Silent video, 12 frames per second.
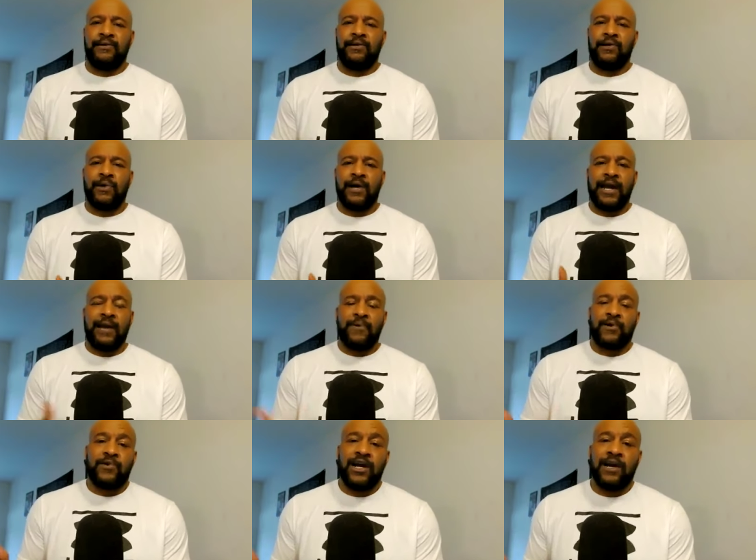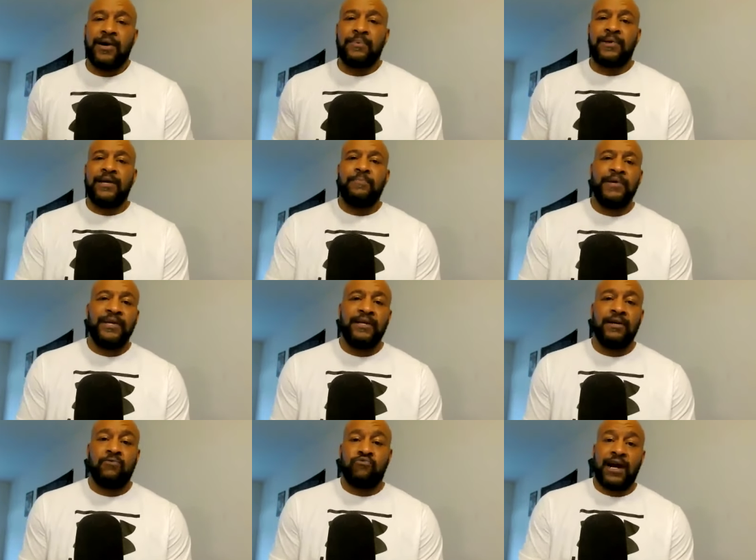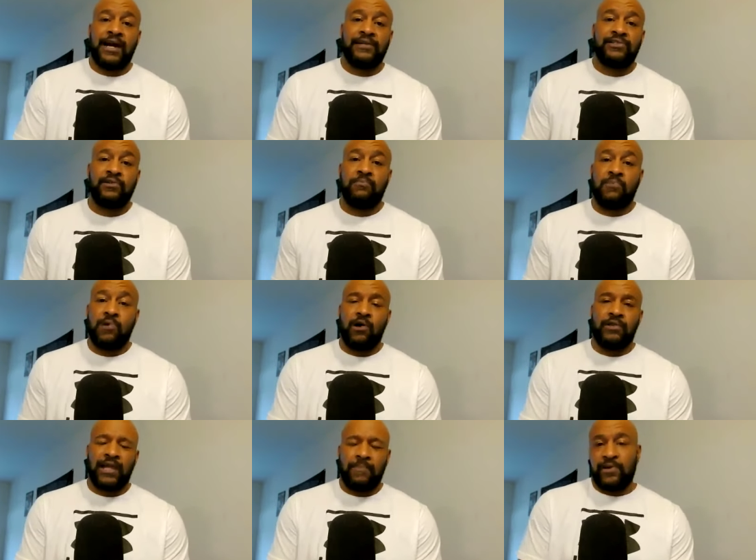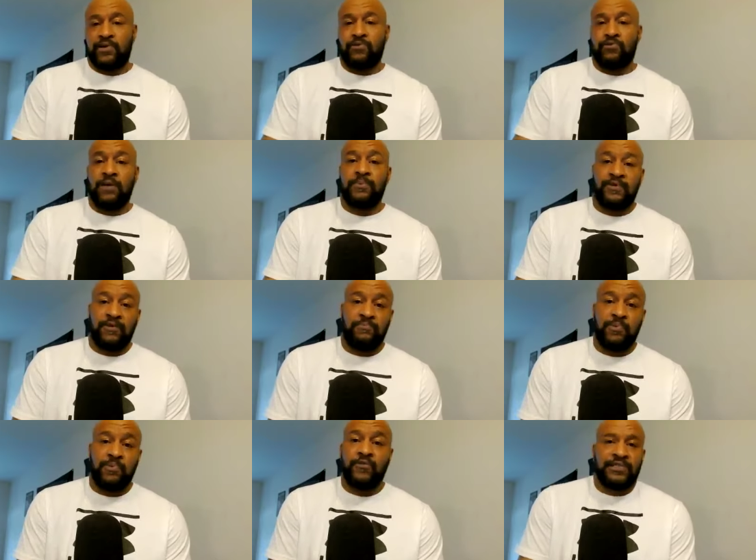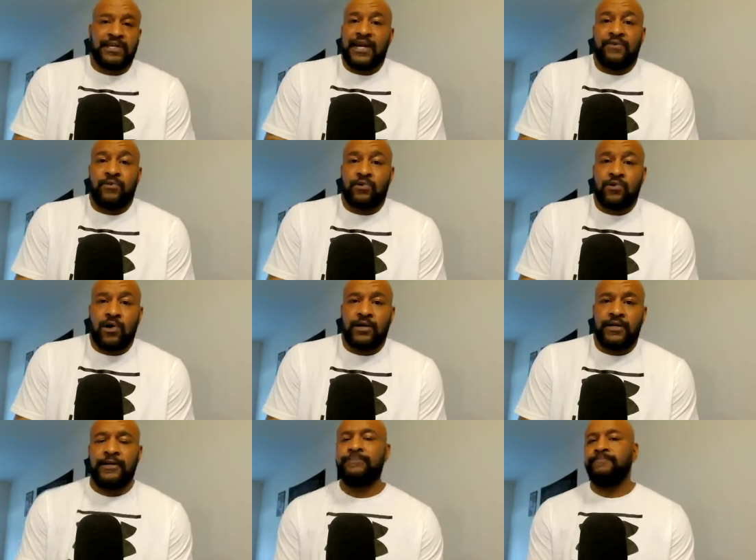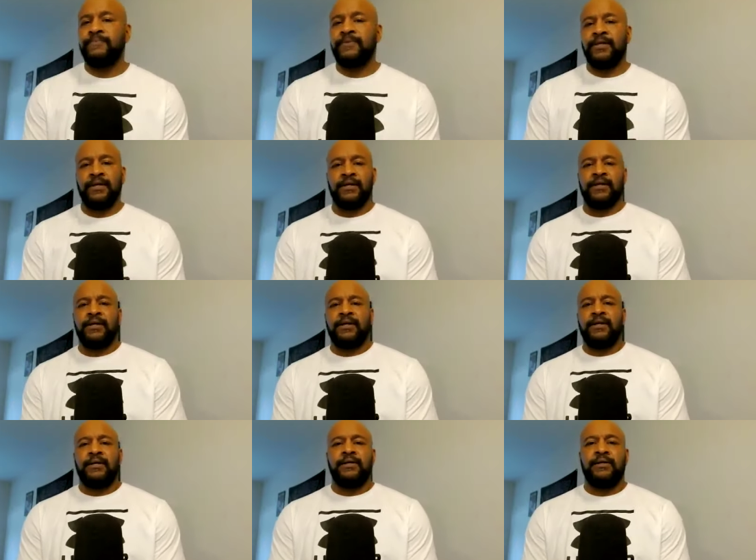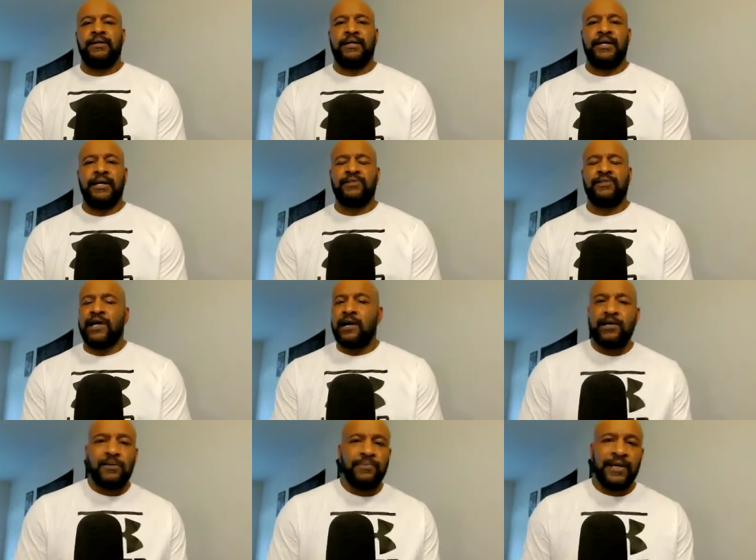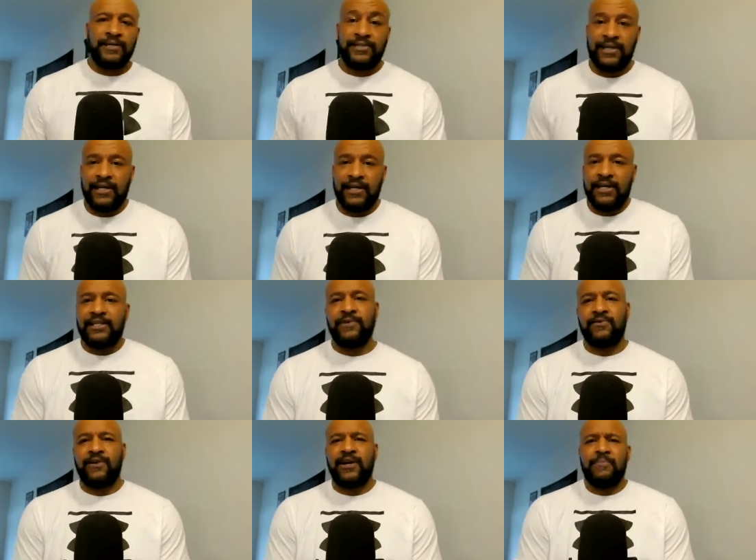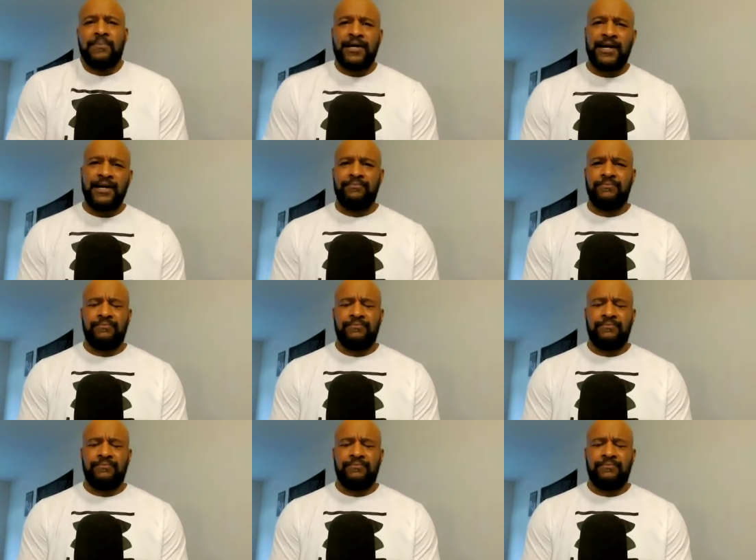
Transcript: you know, I had my grandma give me a ride to the mall, like pick her up, give her both, because I ain't had no car there. And so I come downstairs, my grandma, I'm like,